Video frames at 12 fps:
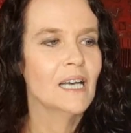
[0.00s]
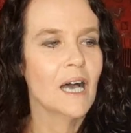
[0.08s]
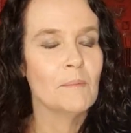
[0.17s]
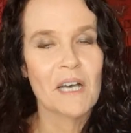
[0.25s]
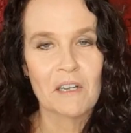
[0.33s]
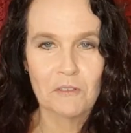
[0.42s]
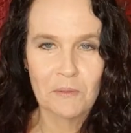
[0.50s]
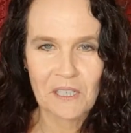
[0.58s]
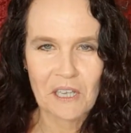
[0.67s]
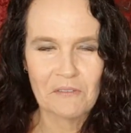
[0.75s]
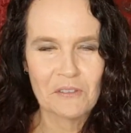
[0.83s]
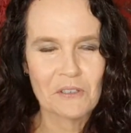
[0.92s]
Apart from the
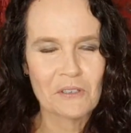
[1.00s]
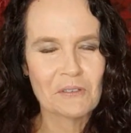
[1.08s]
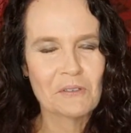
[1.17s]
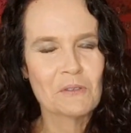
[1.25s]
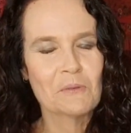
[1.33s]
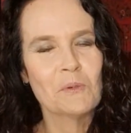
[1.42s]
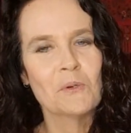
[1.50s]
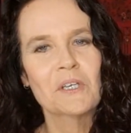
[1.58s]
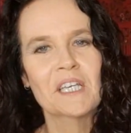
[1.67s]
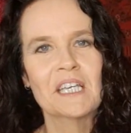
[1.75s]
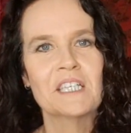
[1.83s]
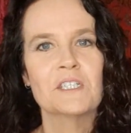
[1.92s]
cover though, the
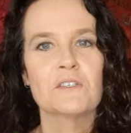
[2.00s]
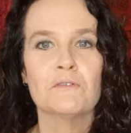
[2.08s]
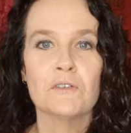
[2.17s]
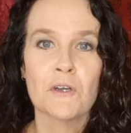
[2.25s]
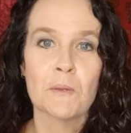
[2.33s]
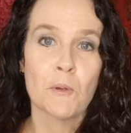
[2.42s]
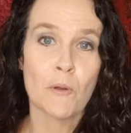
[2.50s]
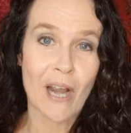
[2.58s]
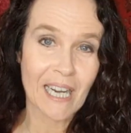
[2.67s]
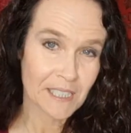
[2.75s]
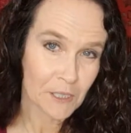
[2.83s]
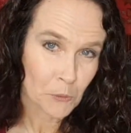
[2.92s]
book is a very
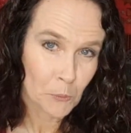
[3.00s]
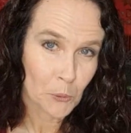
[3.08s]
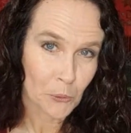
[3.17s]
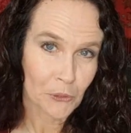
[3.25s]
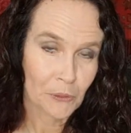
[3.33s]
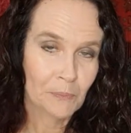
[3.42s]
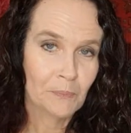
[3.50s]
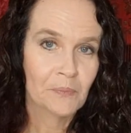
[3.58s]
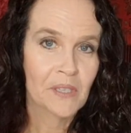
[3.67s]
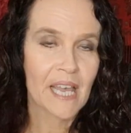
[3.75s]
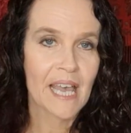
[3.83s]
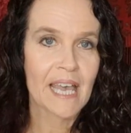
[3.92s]
practical book.
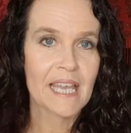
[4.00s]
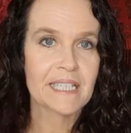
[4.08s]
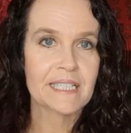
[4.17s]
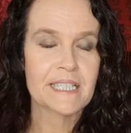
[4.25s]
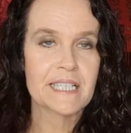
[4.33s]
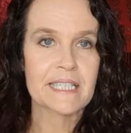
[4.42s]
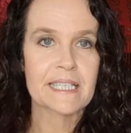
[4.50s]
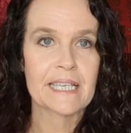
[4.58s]
And